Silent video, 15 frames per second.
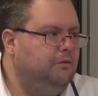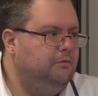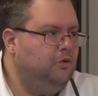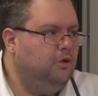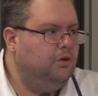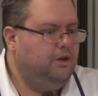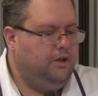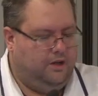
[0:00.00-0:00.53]

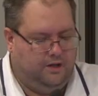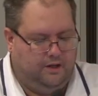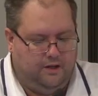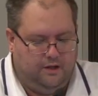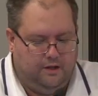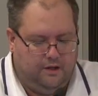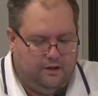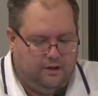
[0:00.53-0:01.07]
more
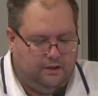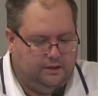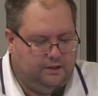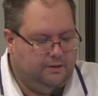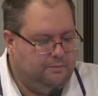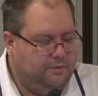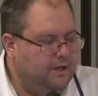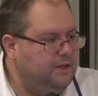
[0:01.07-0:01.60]
uh,
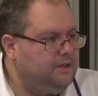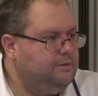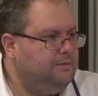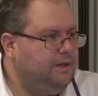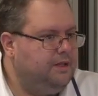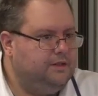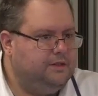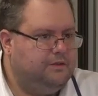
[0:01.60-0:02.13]
TPA
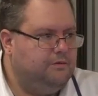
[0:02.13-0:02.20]
space.